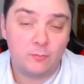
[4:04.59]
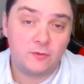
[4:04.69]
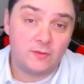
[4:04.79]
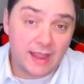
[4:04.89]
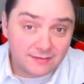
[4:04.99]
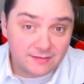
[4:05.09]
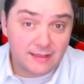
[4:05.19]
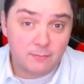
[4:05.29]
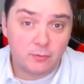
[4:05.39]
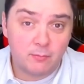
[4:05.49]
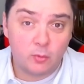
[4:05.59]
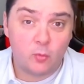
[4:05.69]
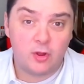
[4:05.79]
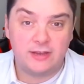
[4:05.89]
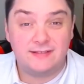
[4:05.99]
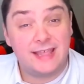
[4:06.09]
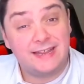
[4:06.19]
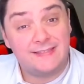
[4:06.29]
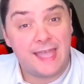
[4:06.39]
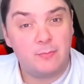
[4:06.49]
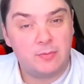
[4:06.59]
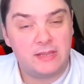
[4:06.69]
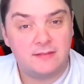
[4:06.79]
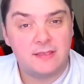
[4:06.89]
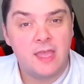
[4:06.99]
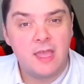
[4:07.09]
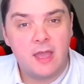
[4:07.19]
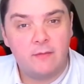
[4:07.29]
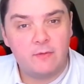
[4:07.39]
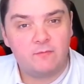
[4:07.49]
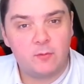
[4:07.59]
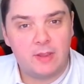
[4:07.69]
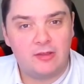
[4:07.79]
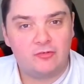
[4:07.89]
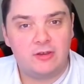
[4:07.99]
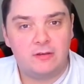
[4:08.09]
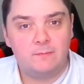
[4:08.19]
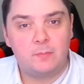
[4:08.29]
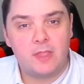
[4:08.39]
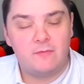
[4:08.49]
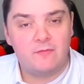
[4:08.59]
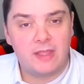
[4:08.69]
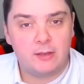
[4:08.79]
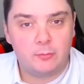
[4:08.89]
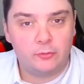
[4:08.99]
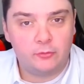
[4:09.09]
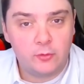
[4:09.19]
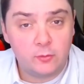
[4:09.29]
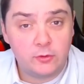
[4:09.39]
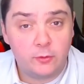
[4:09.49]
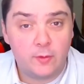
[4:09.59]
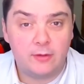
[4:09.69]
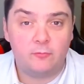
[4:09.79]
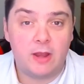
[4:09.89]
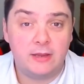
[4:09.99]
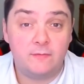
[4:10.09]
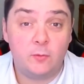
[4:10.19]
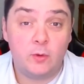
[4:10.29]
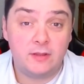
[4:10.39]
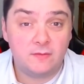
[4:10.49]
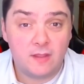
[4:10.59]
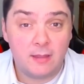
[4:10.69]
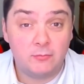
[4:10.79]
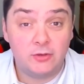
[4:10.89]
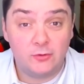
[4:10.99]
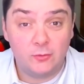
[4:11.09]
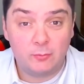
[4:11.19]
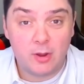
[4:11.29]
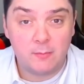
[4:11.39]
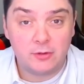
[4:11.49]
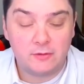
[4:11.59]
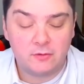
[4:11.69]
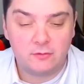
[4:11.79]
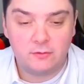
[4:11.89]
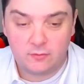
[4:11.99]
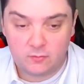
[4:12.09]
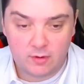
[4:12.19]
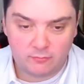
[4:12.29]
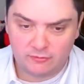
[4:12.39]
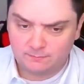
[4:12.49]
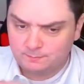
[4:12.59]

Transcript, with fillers: So that's step number 1 is getting that piece of information available to you and ready for when it's time to do the property description.